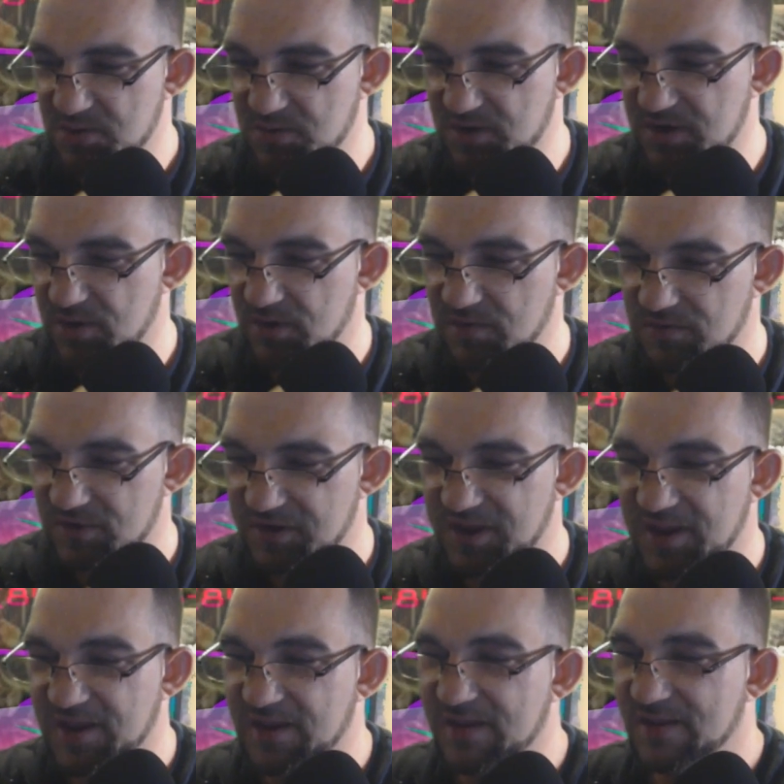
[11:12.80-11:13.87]
we are
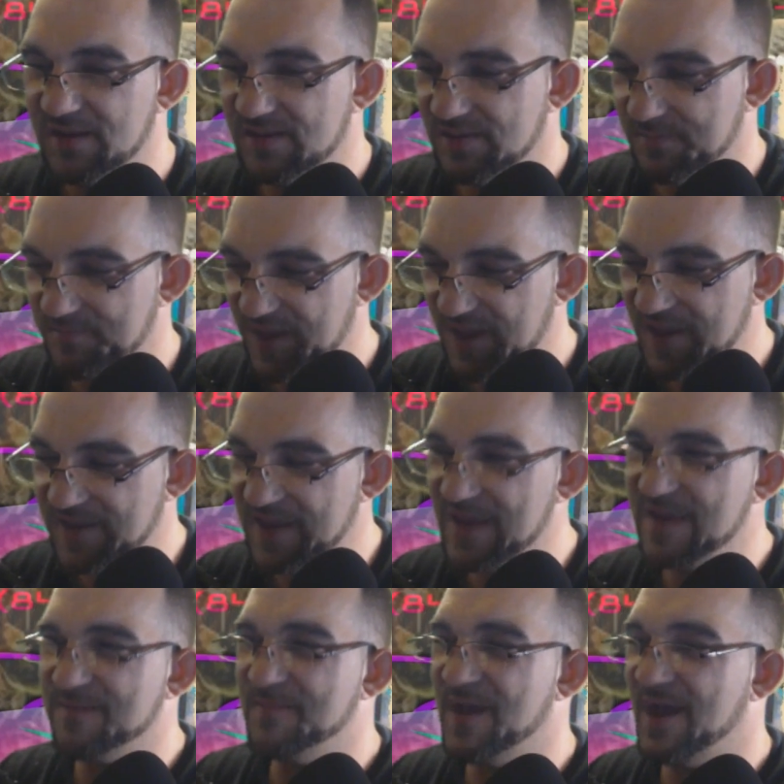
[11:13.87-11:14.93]
running the
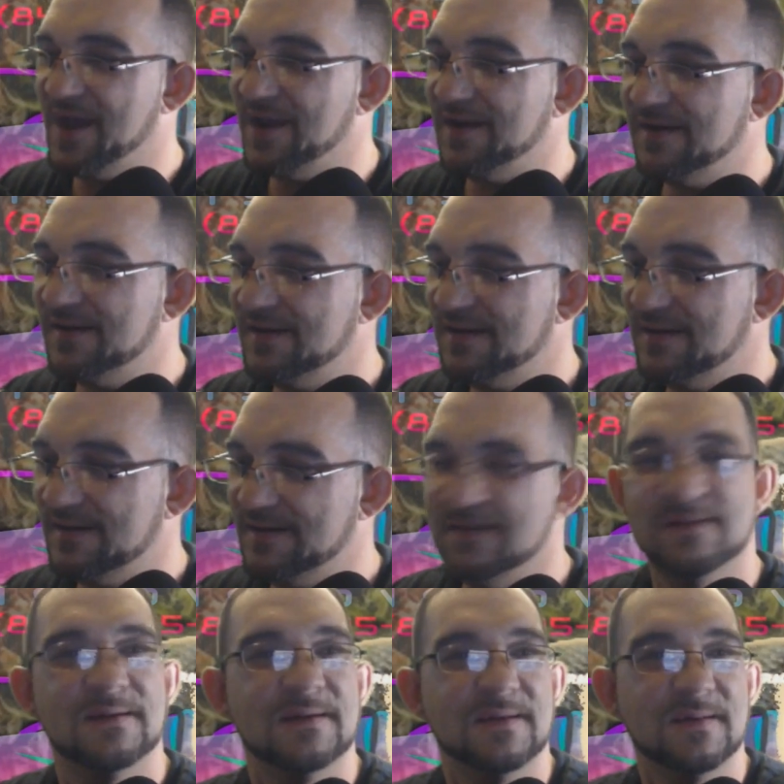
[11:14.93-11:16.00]
Pancake Man.
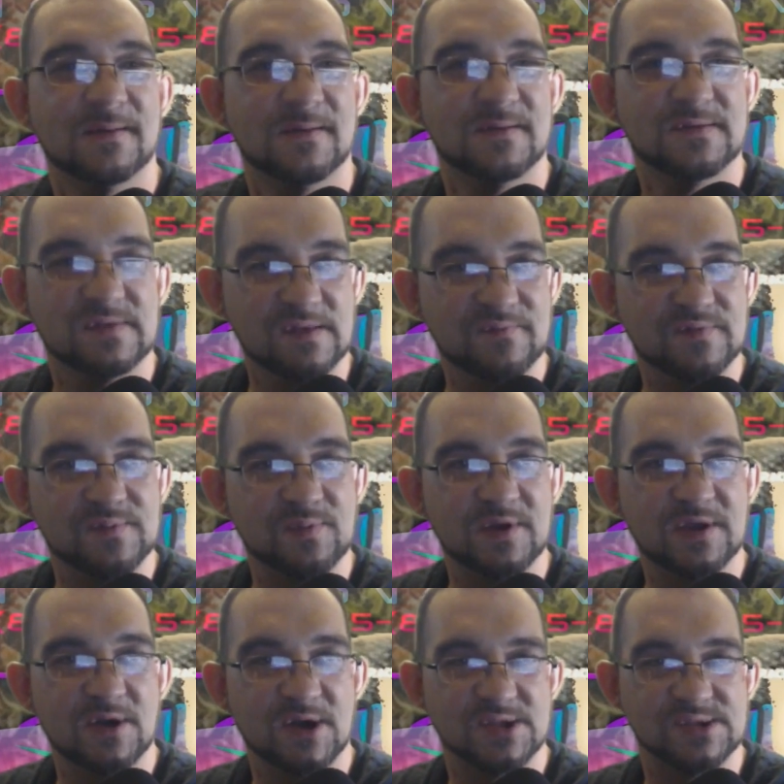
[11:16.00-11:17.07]
Stuff is
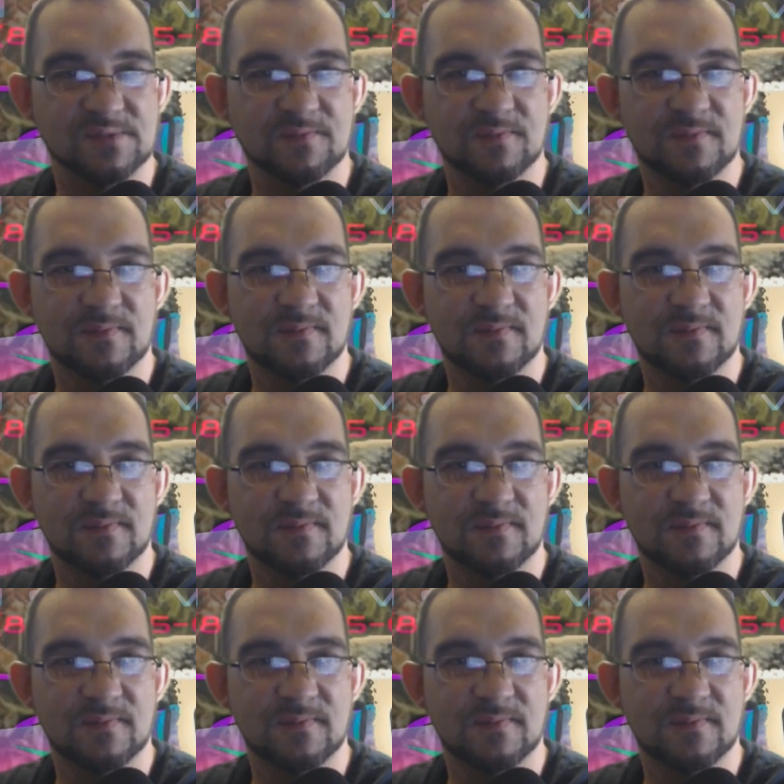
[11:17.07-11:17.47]
pretty awesome.